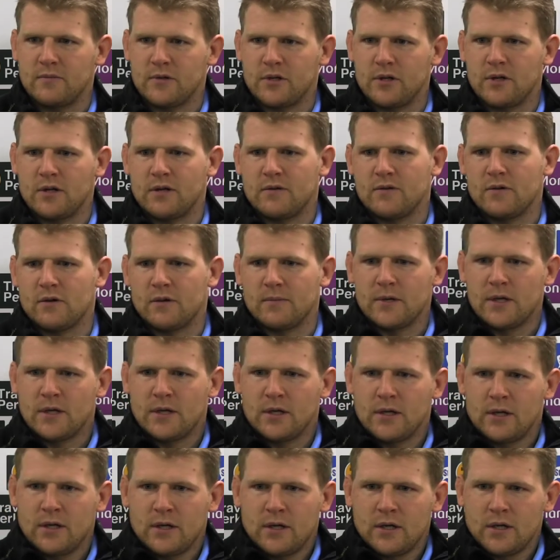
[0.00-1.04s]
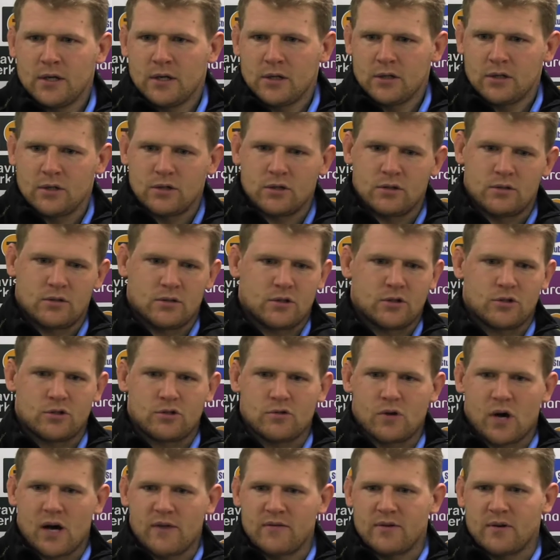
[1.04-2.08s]
You know, they've got good
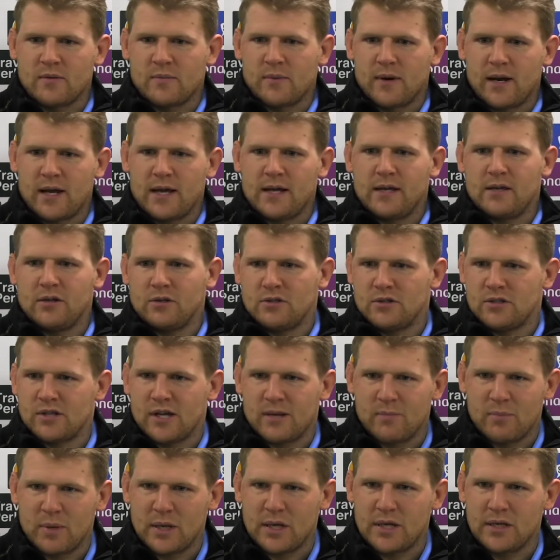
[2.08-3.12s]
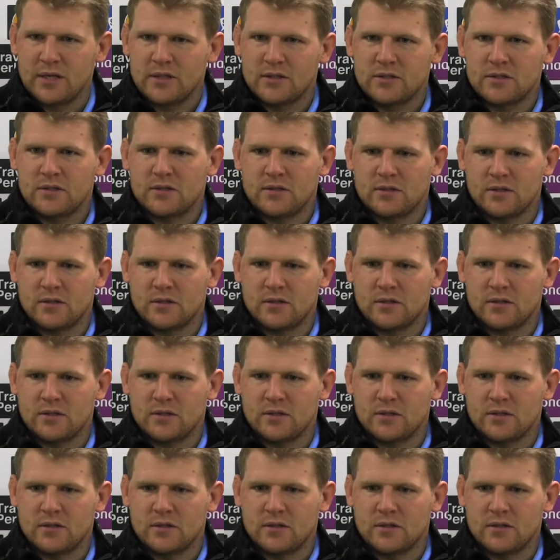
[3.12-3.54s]
driving play, good set piece.